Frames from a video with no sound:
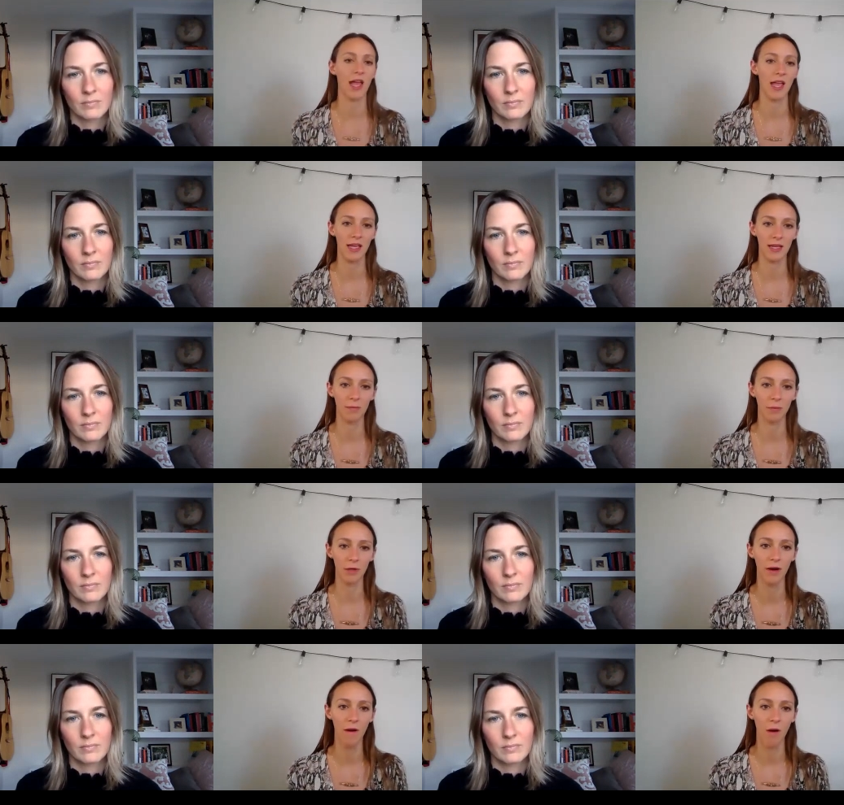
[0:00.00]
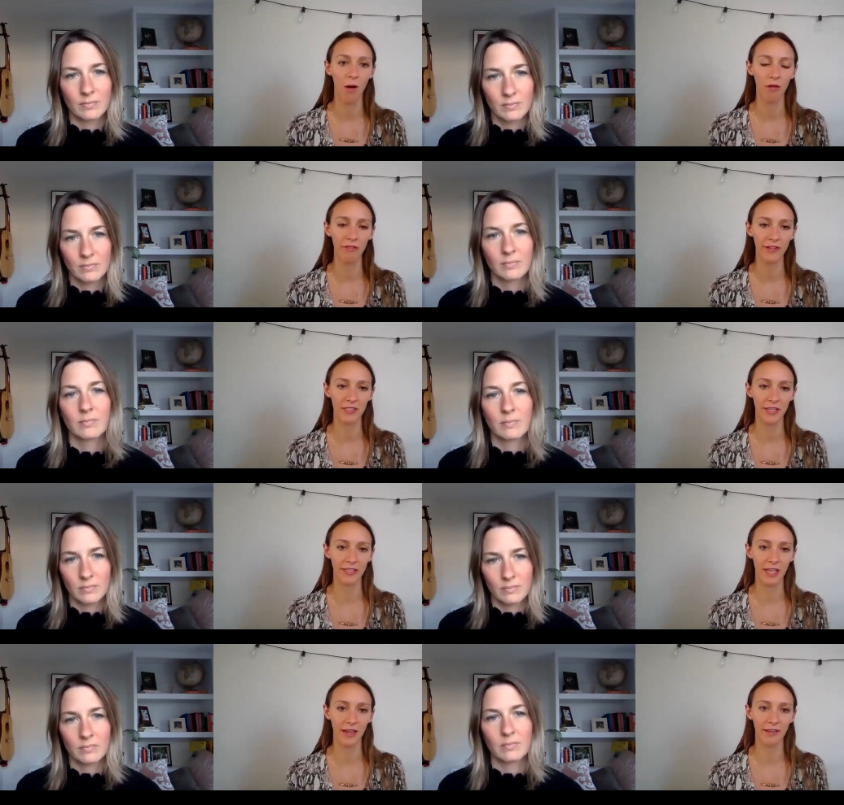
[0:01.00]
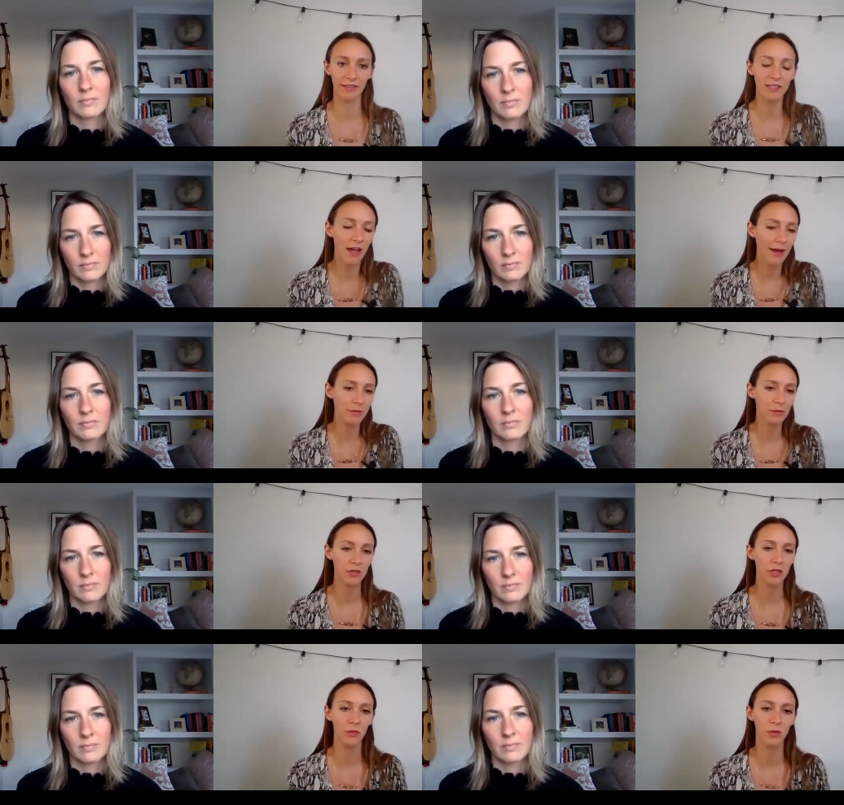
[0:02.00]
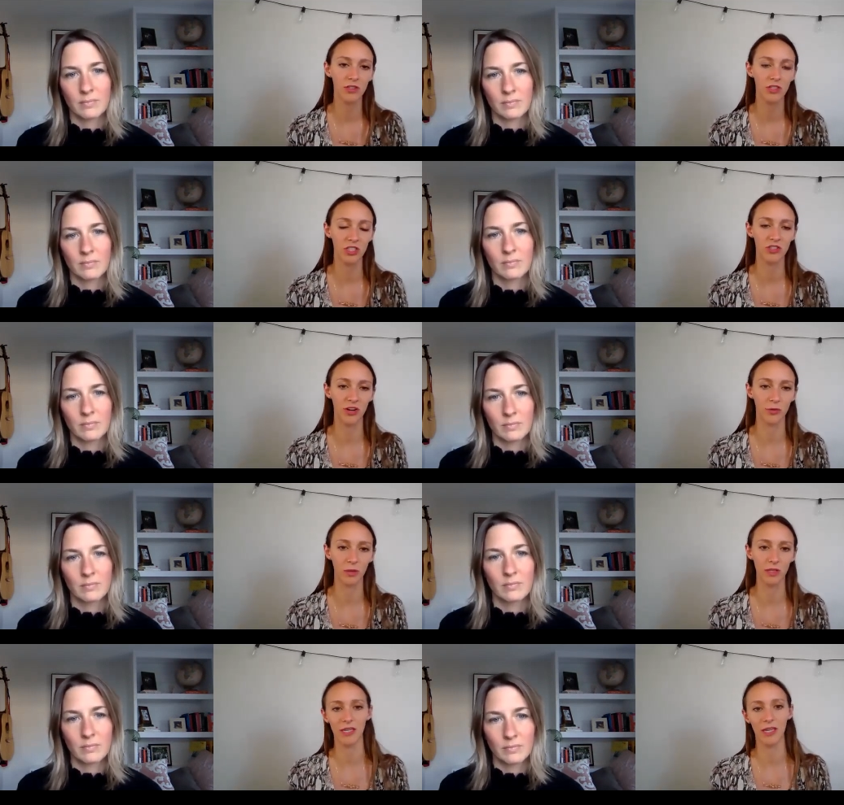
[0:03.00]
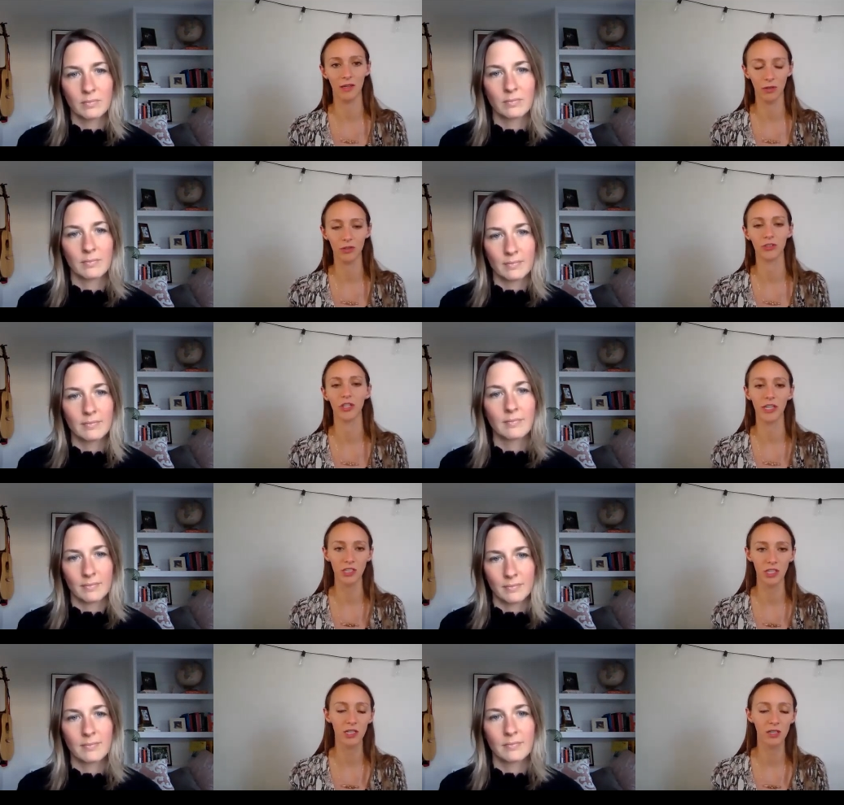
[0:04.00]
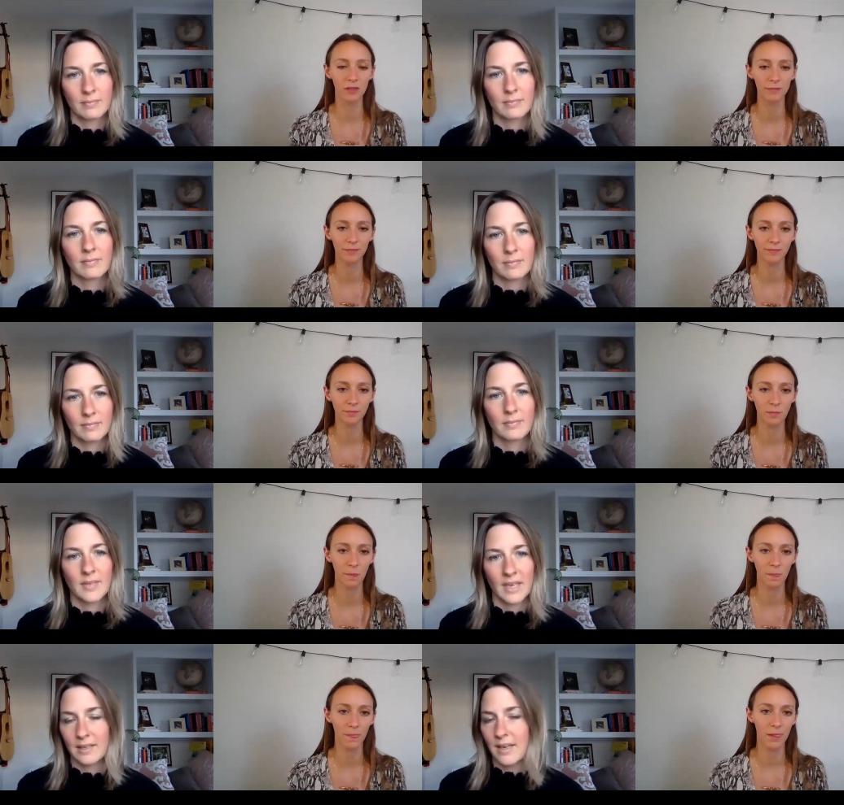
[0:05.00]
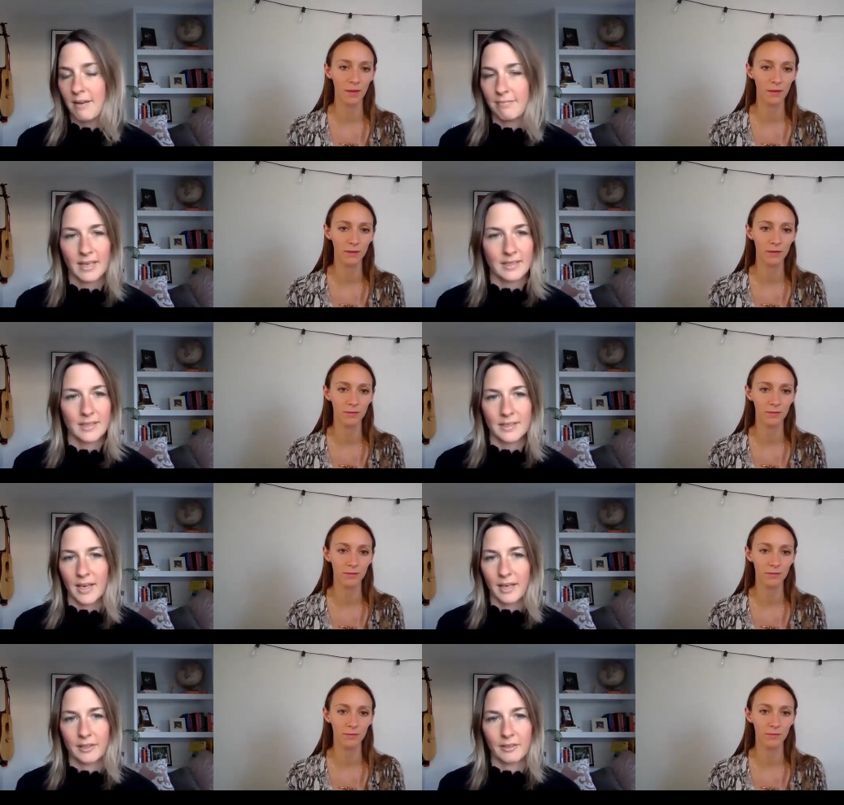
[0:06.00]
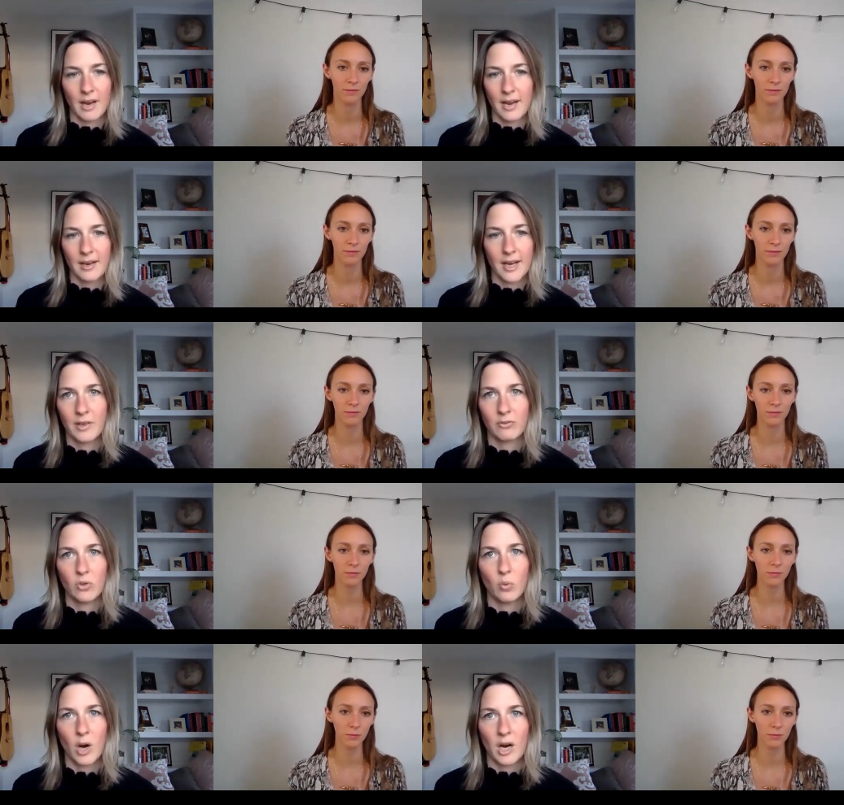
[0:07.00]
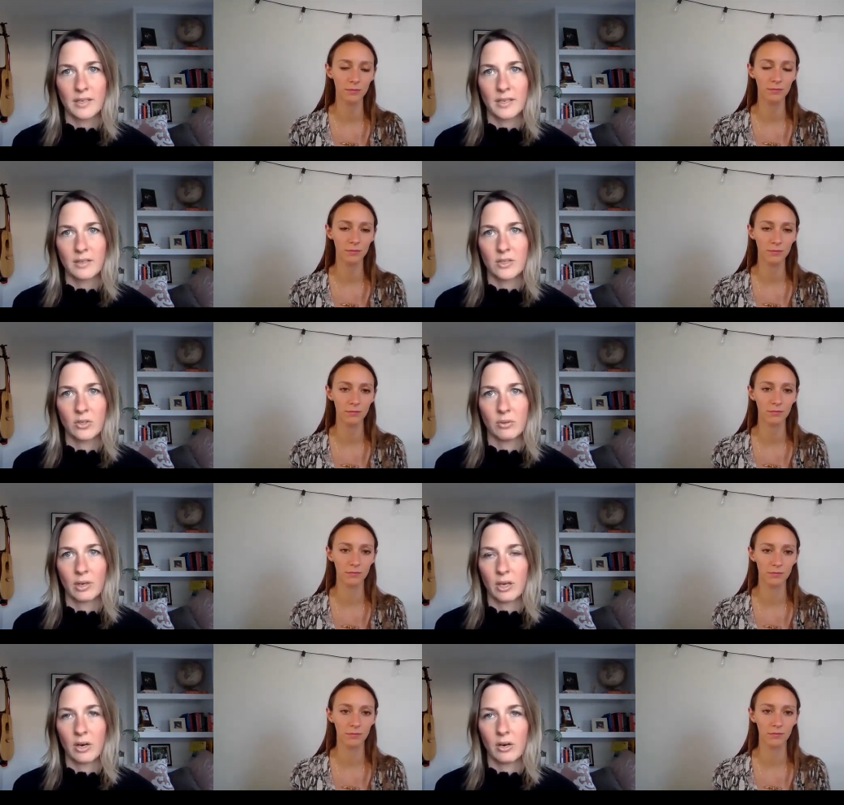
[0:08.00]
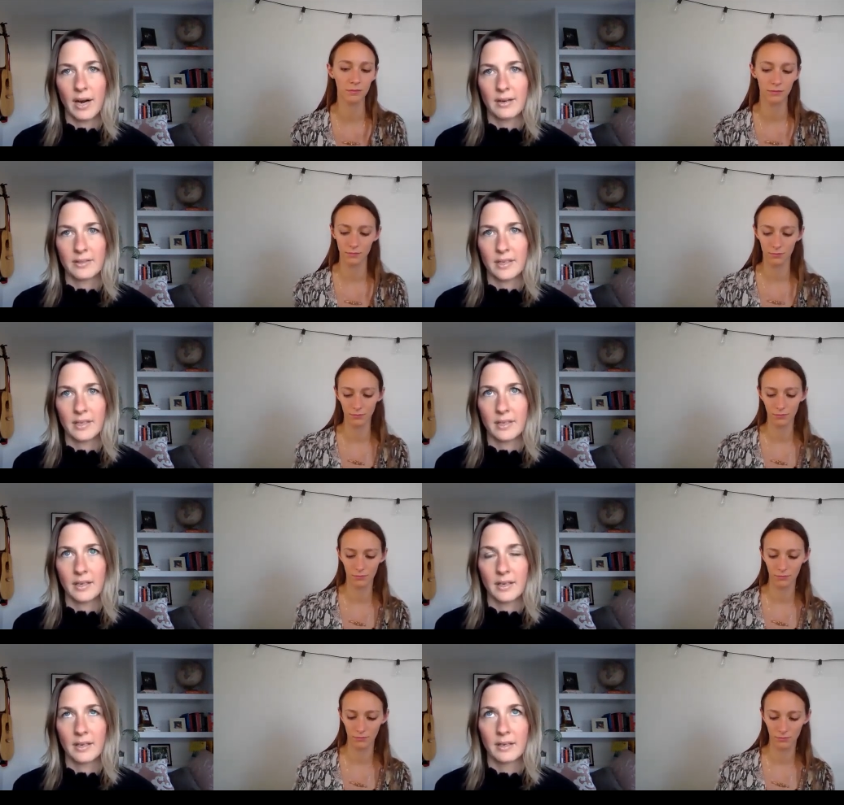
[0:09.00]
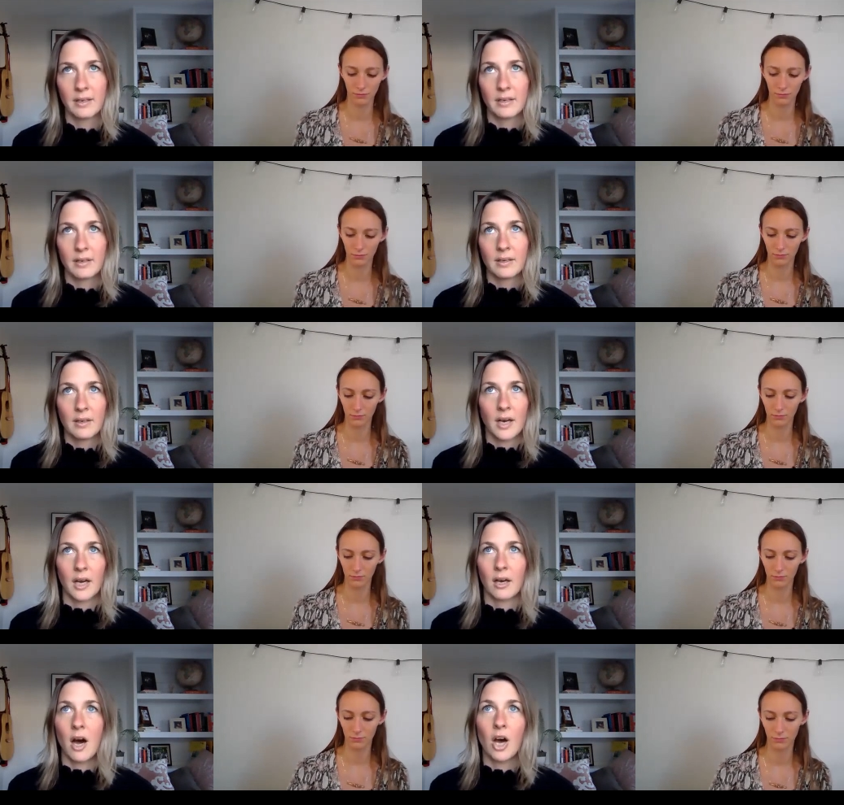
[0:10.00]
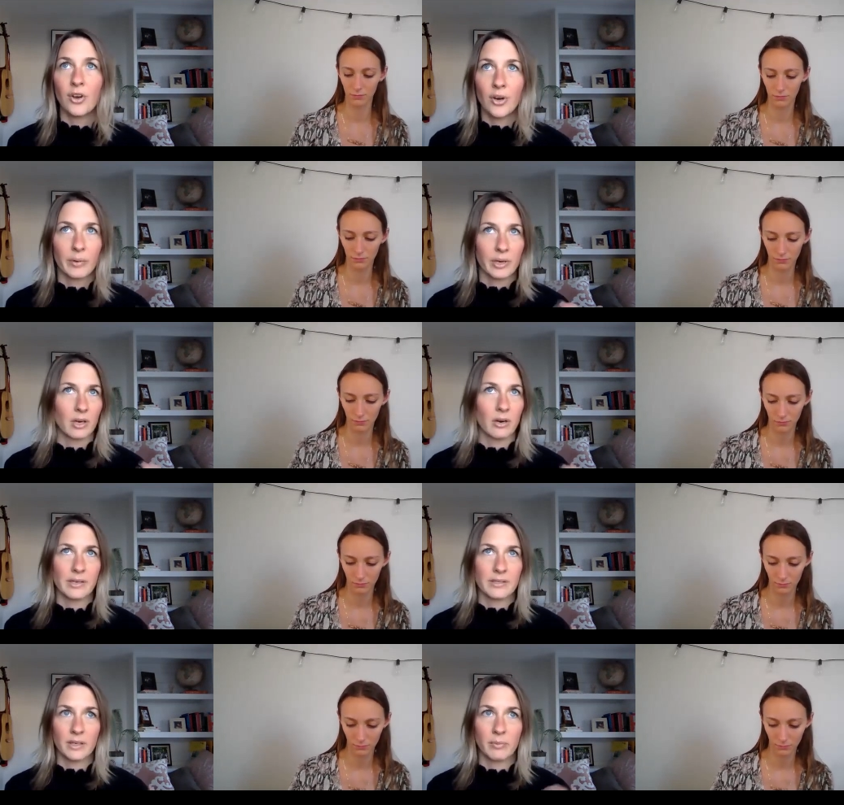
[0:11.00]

Speaker 1: game or or things like that like the times when you would just generally need a larger kitchen
Speaker 2: yeah that's exactly right if you walked into a co-housing a condo in a co-housing